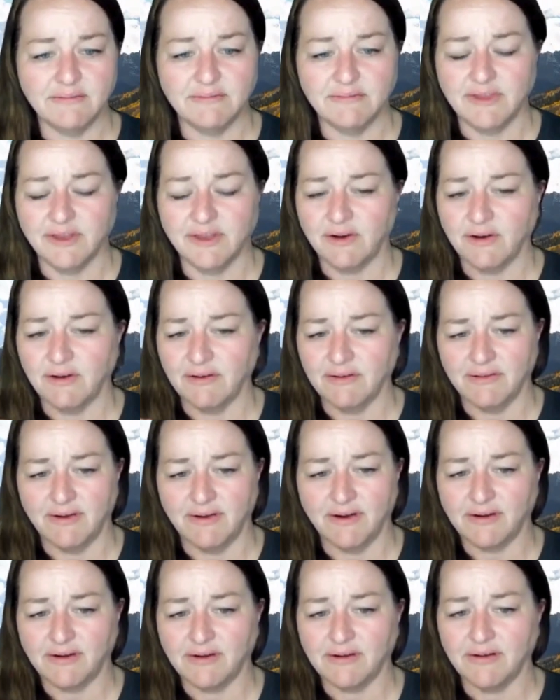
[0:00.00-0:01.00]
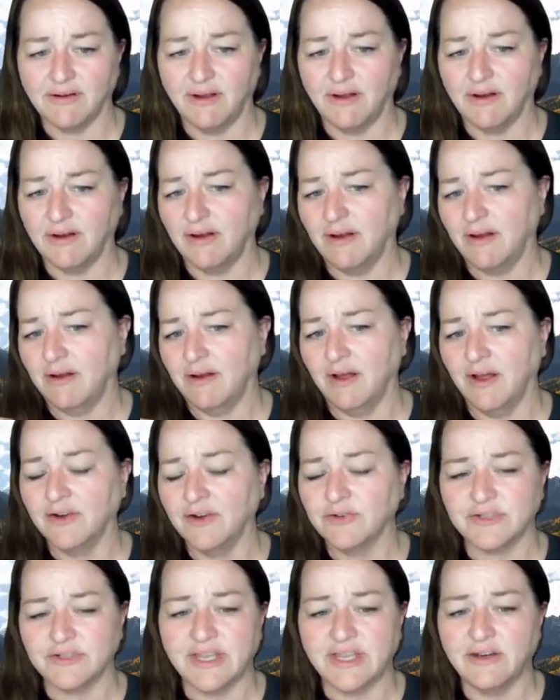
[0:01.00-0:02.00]
they're
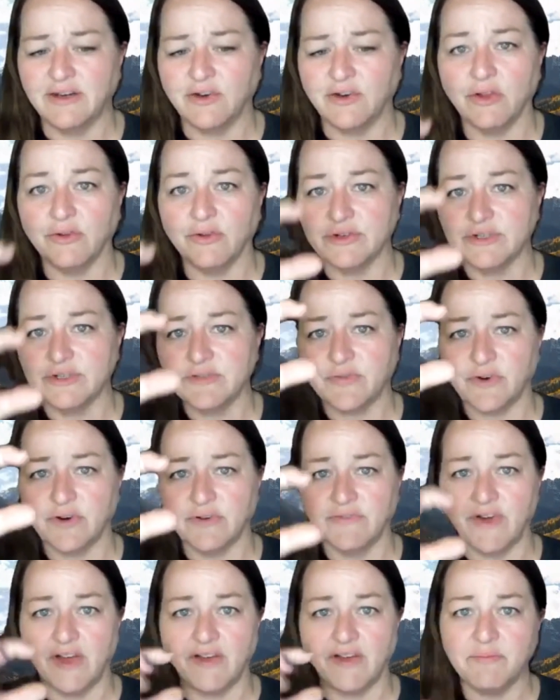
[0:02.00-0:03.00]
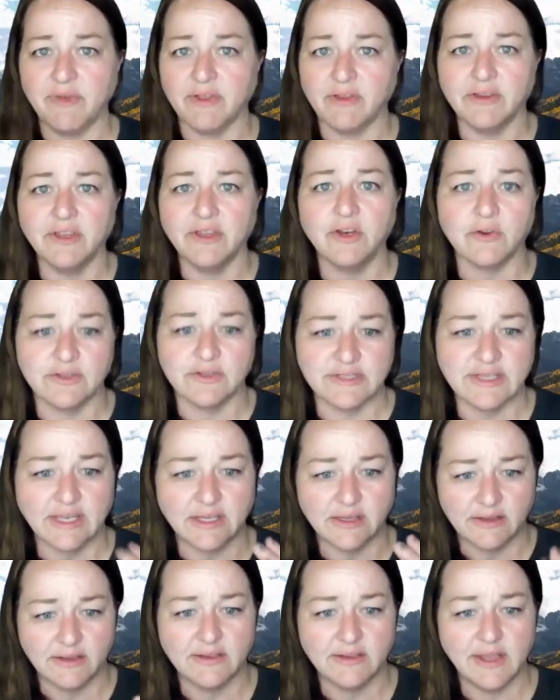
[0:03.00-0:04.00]
under $10 for a 5 mil. You know, it's like,
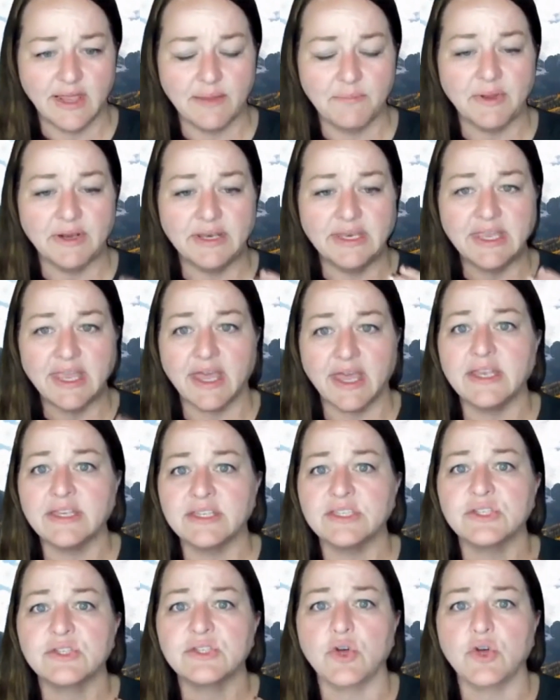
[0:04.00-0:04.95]
but yeah, it's